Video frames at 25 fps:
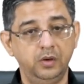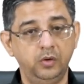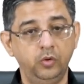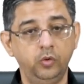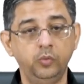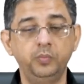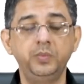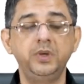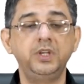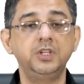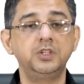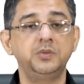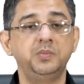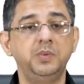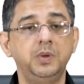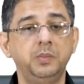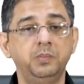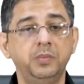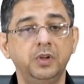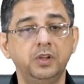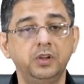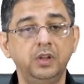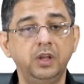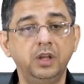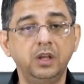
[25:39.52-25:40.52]
obese
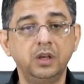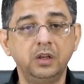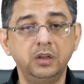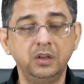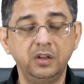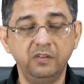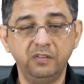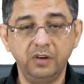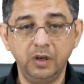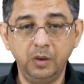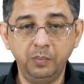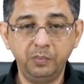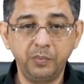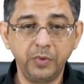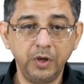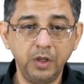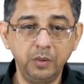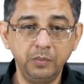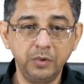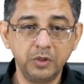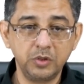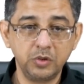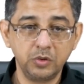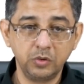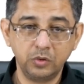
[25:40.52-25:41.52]
people, they can develop
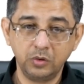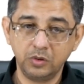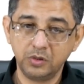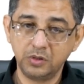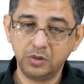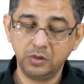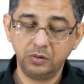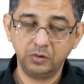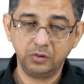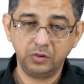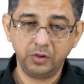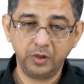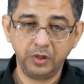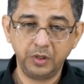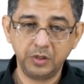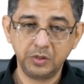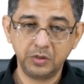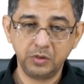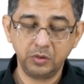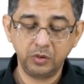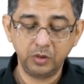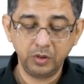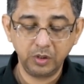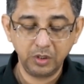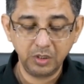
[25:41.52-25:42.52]
premature osteoarthritis
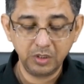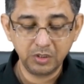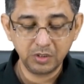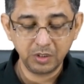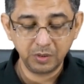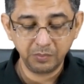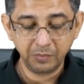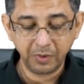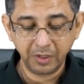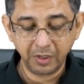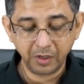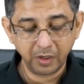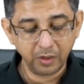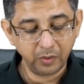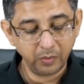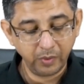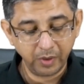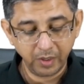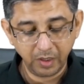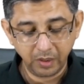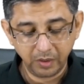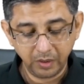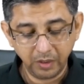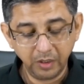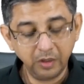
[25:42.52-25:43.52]
of the knees and might
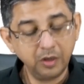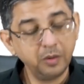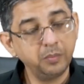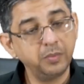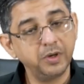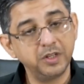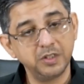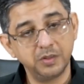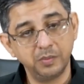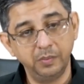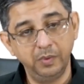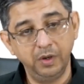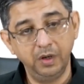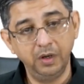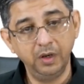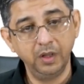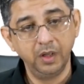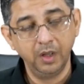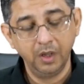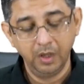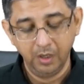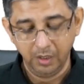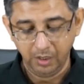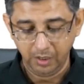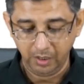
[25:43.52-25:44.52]
require a knee replacement.
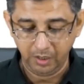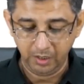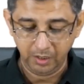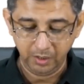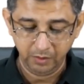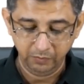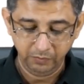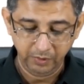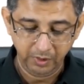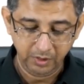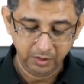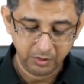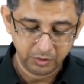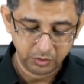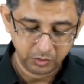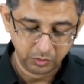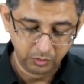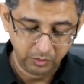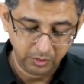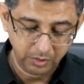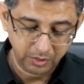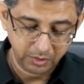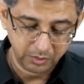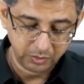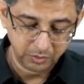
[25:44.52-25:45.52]
And well,
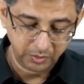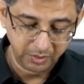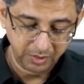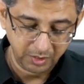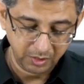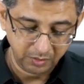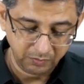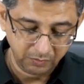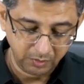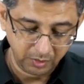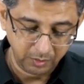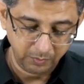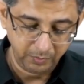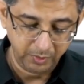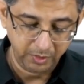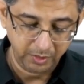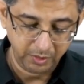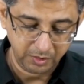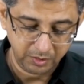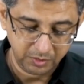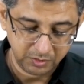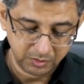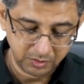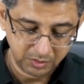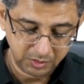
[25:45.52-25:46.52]
shoulder joint involvement
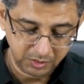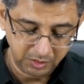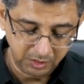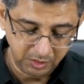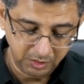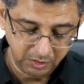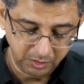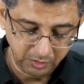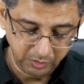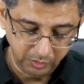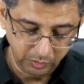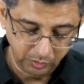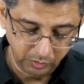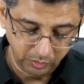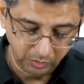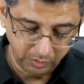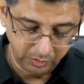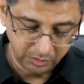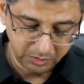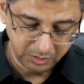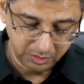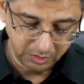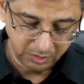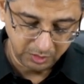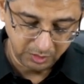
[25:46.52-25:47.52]
is seen
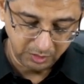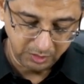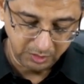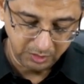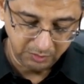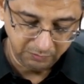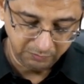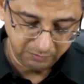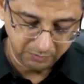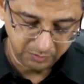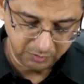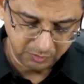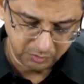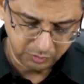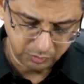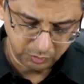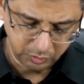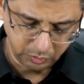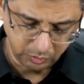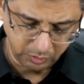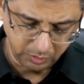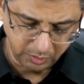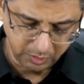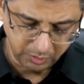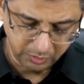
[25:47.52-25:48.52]
neurologically.
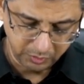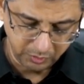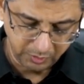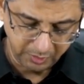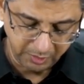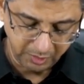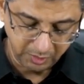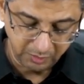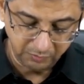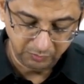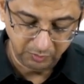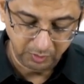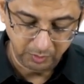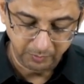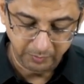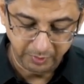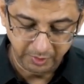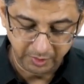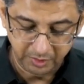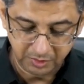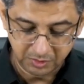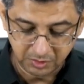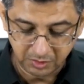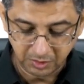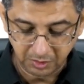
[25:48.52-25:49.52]
Shoulder joint
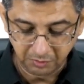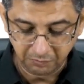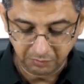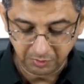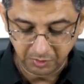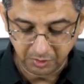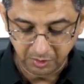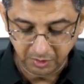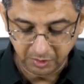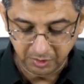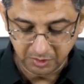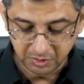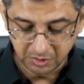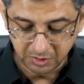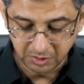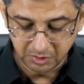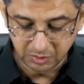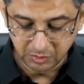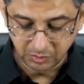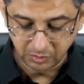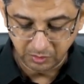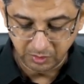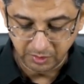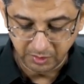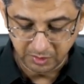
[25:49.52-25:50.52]
involvement is seen with the disease
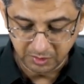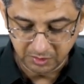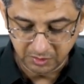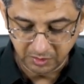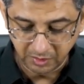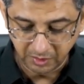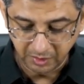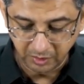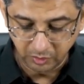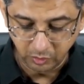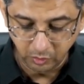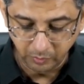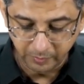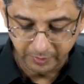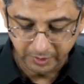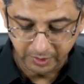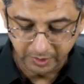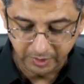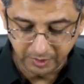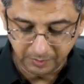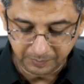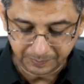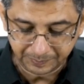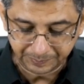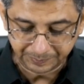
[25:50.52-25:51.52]
called as
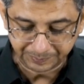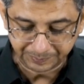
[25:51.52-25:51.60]
syringomelia,